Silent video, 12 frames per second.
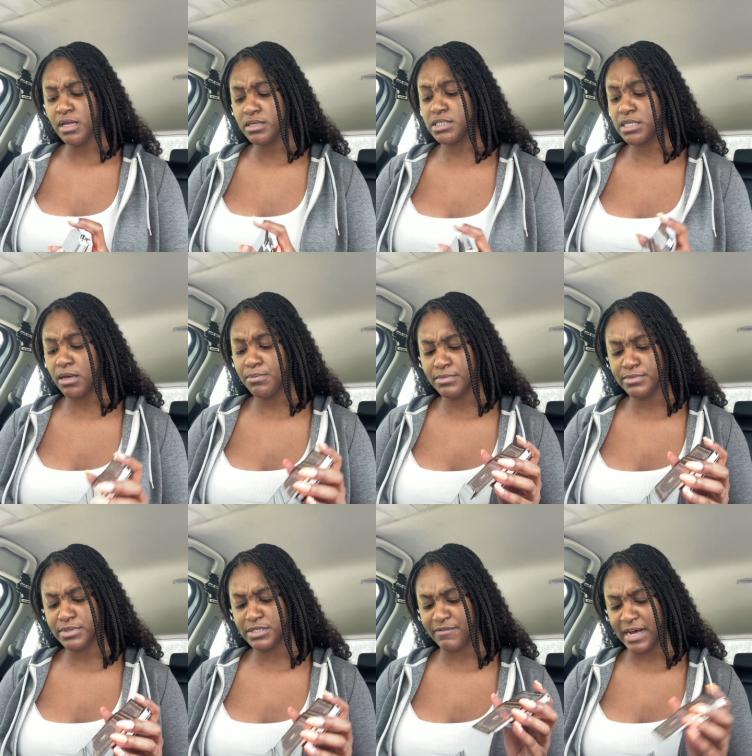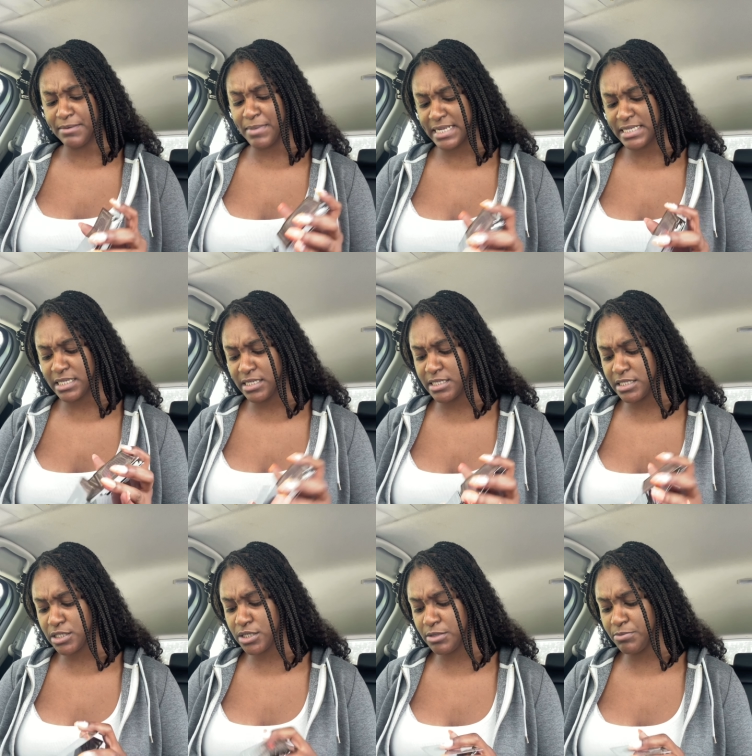some divine masculines
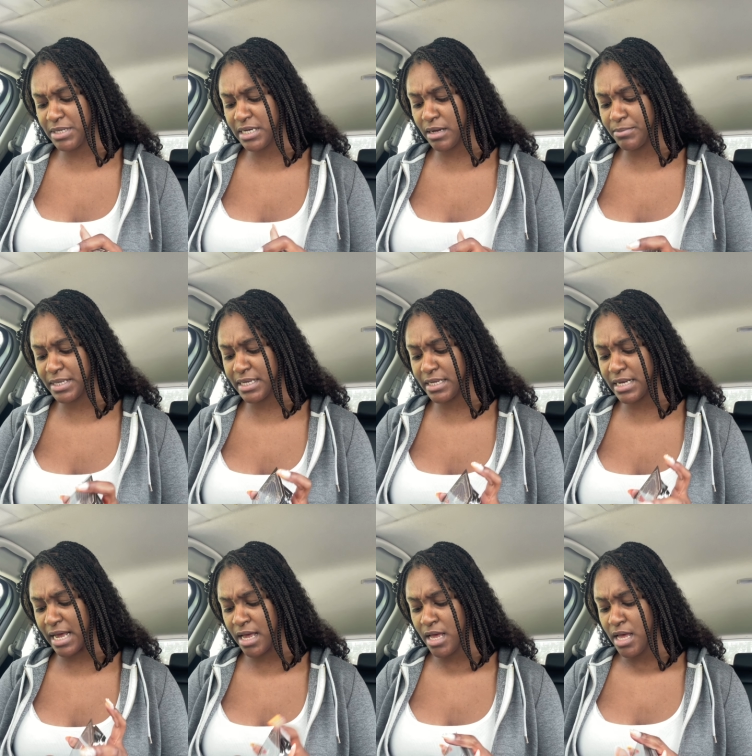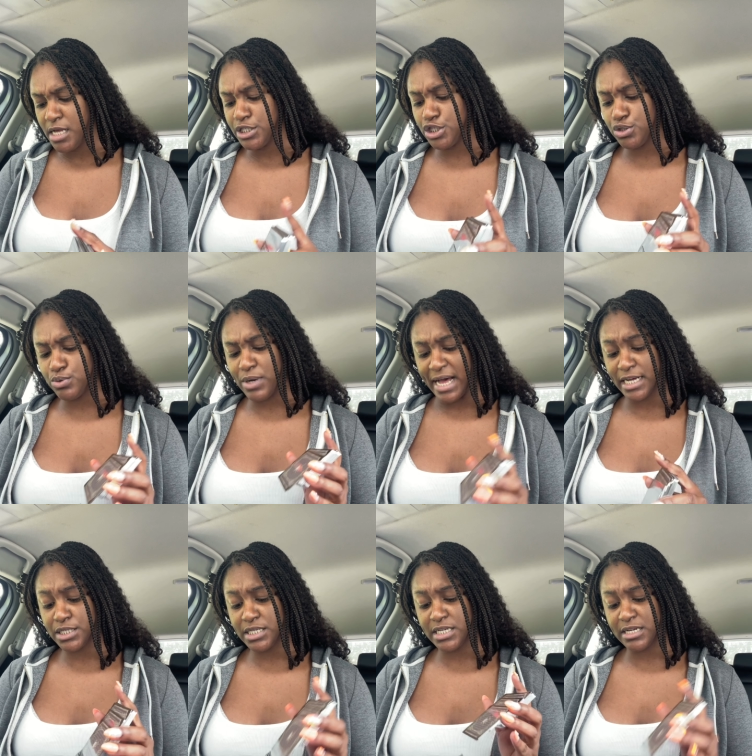could be coming in to
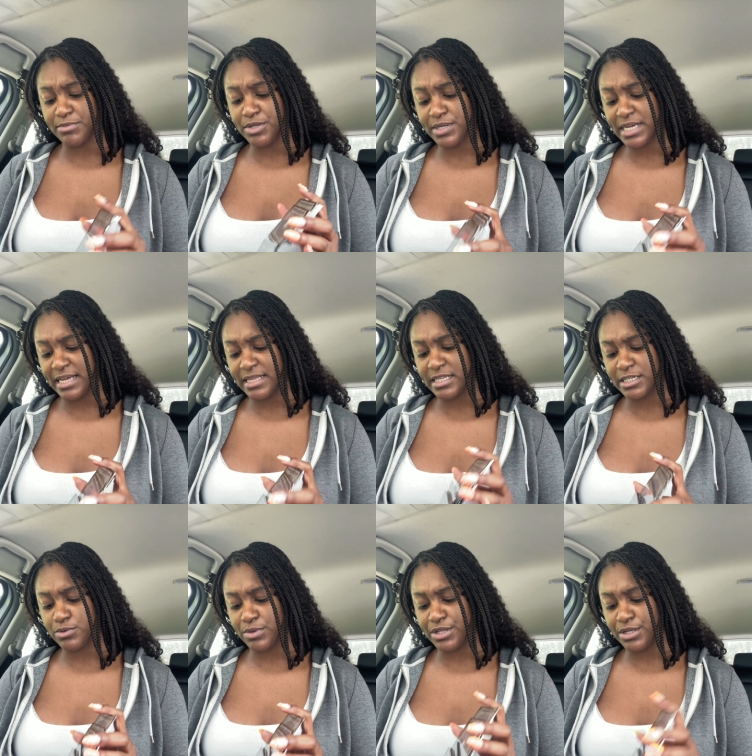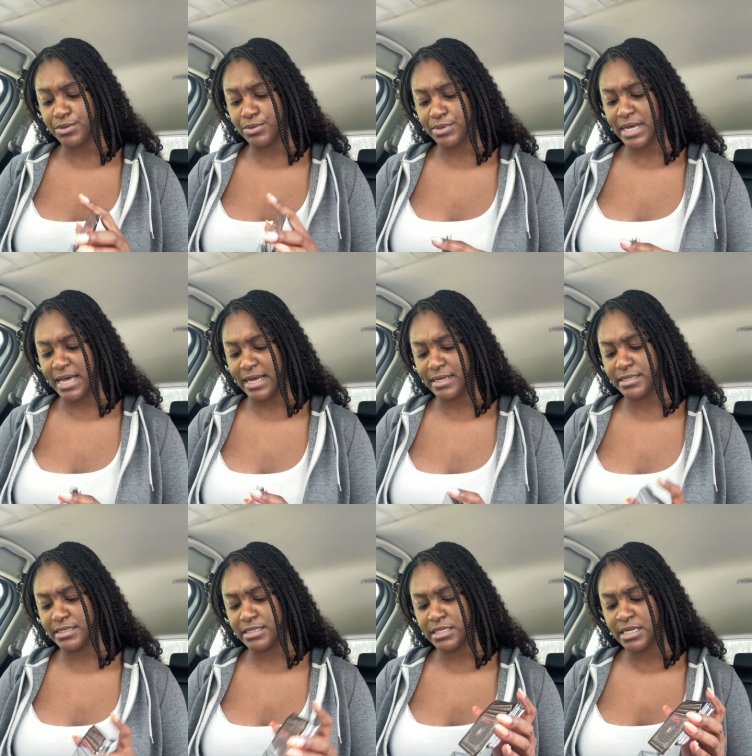actually communicate this with you
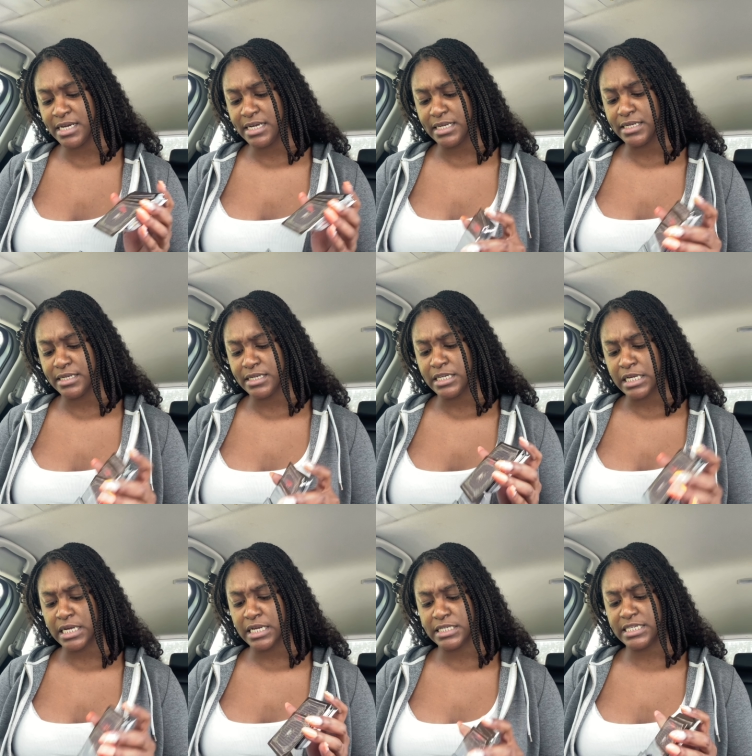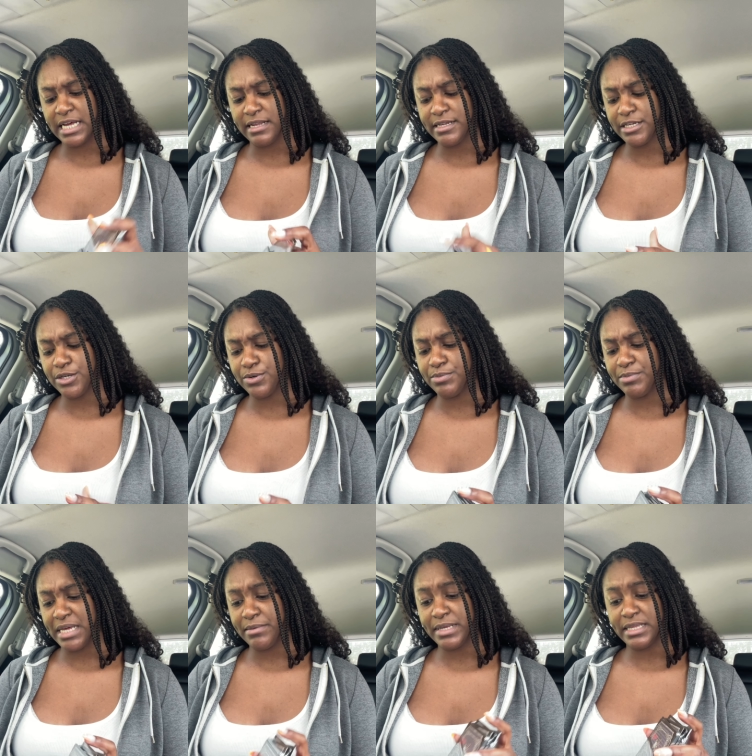and telling you
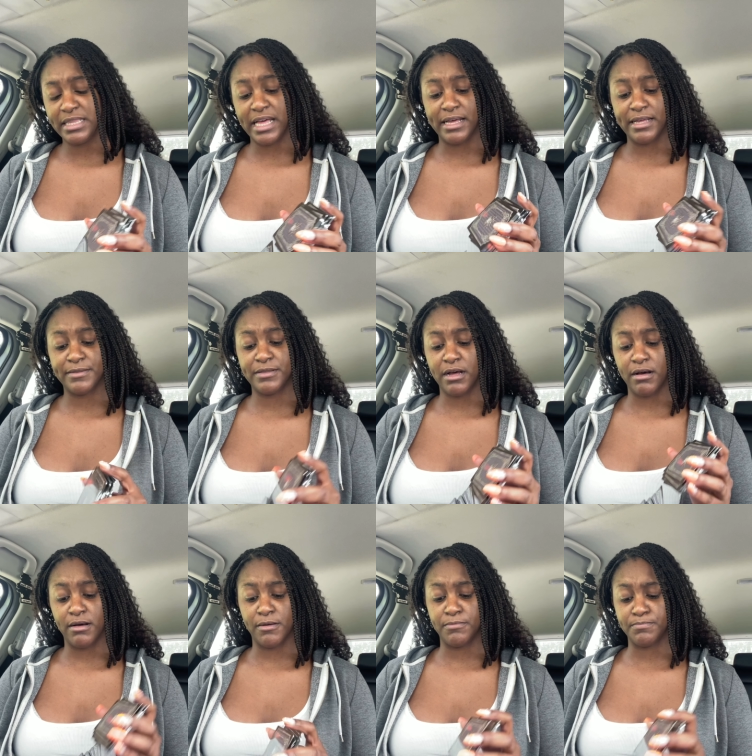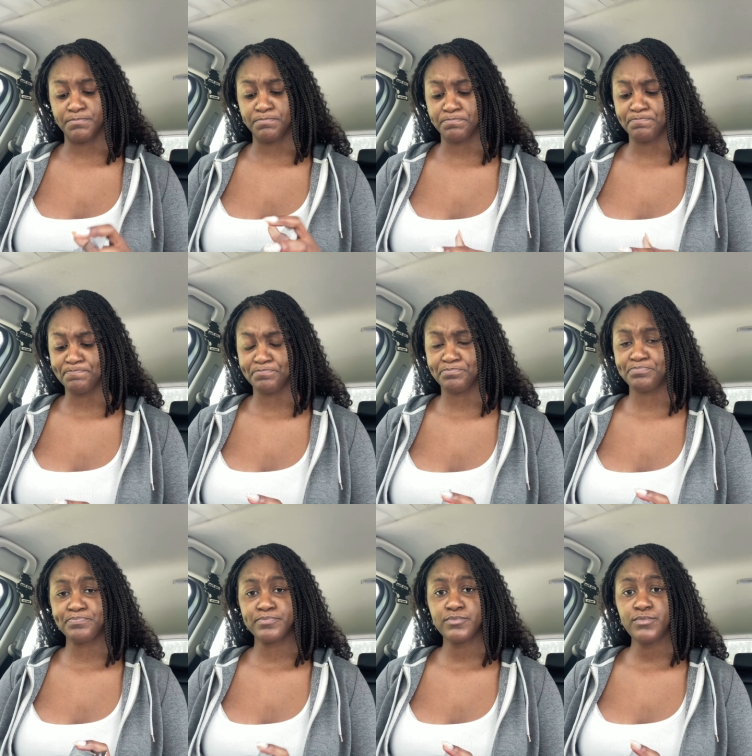maybe that um,
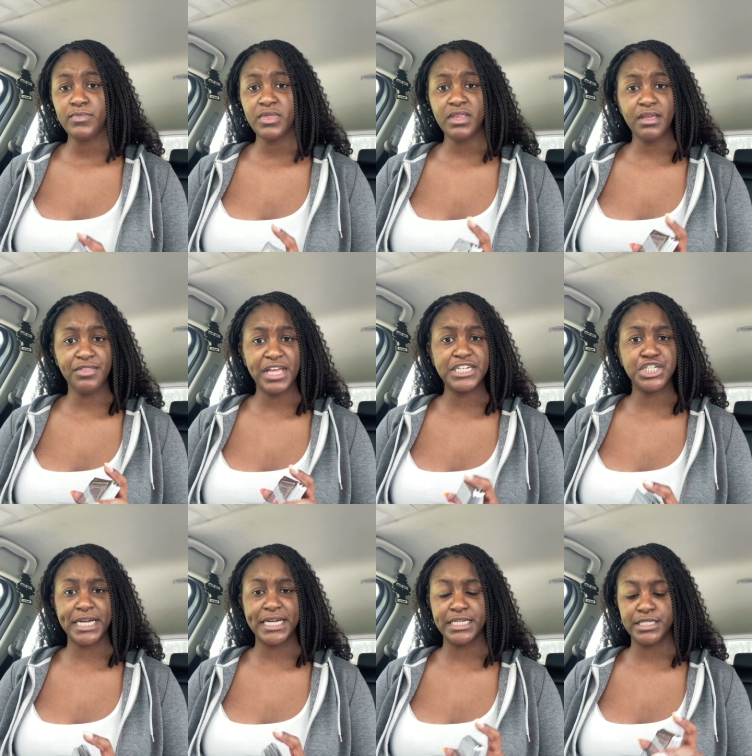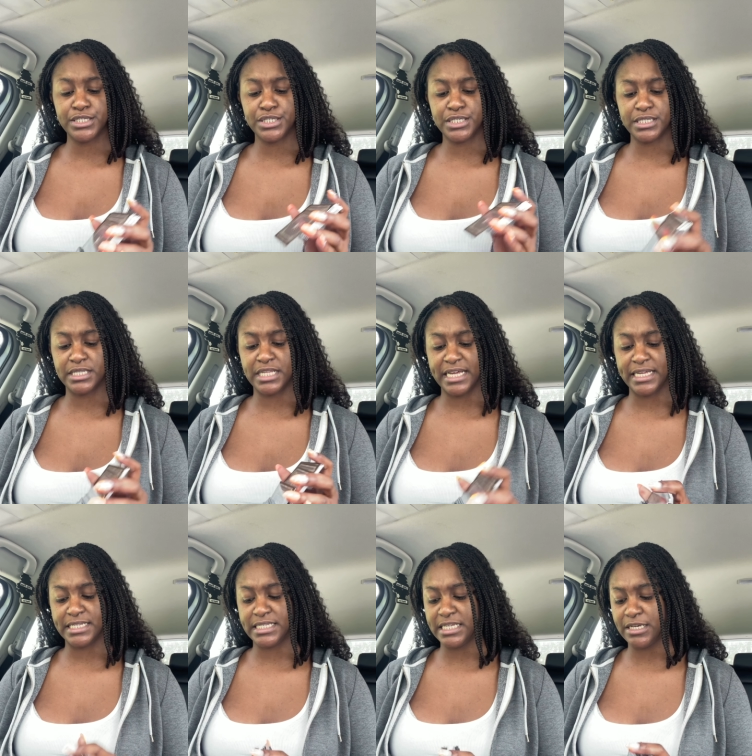they changed. They
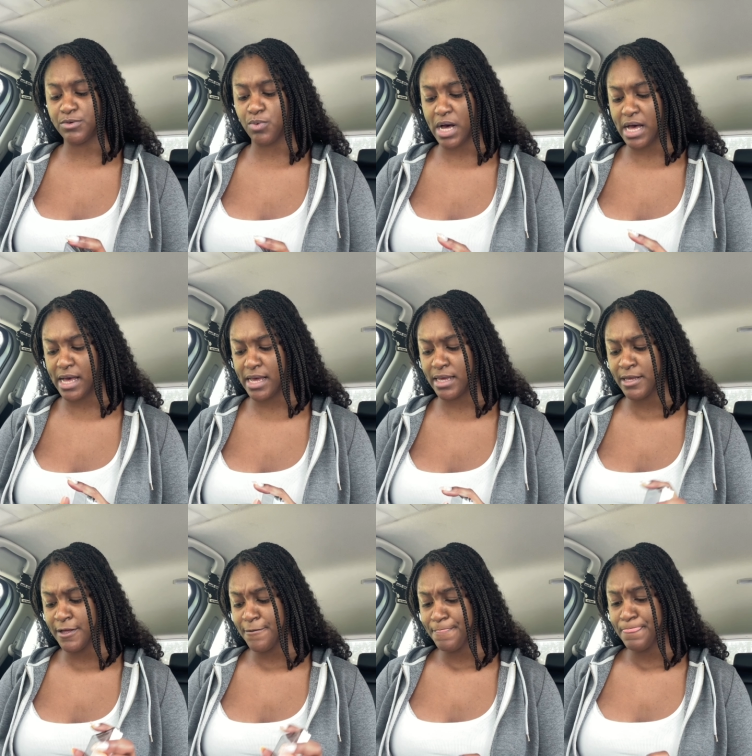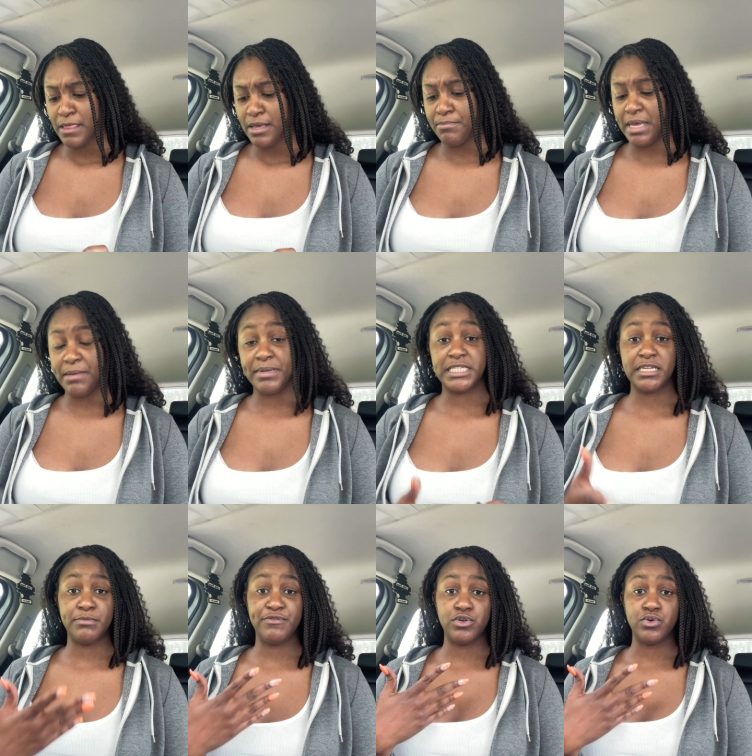see why maybe
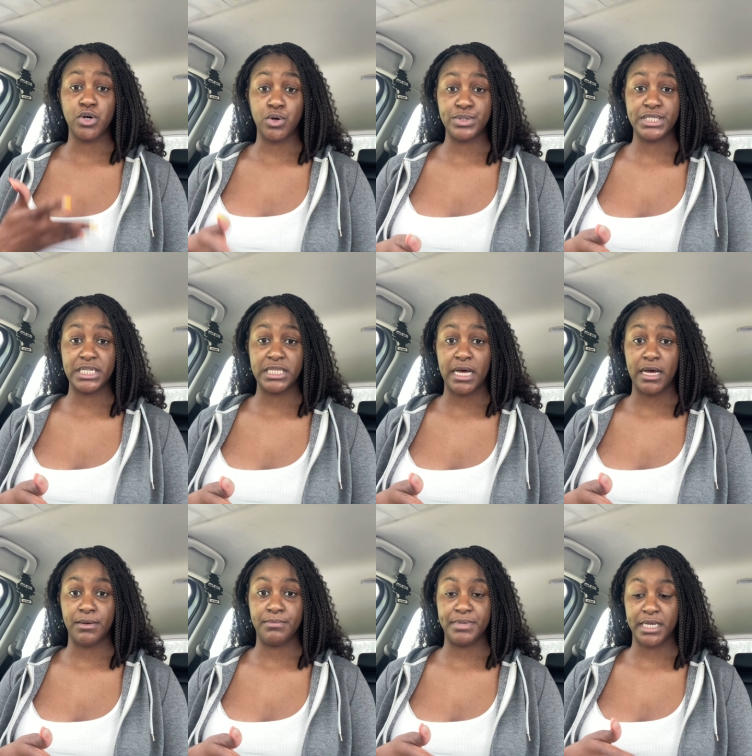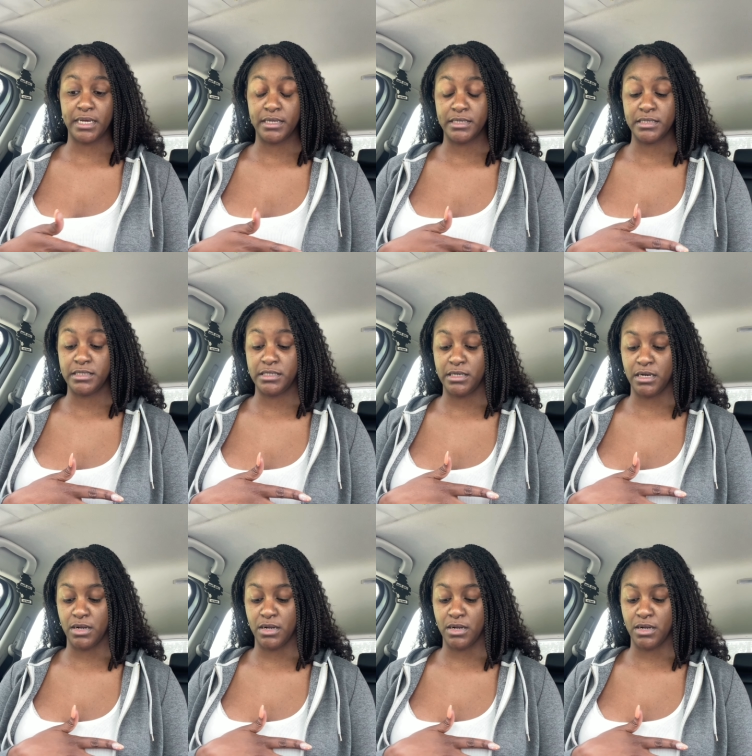some of you ghosted them because, you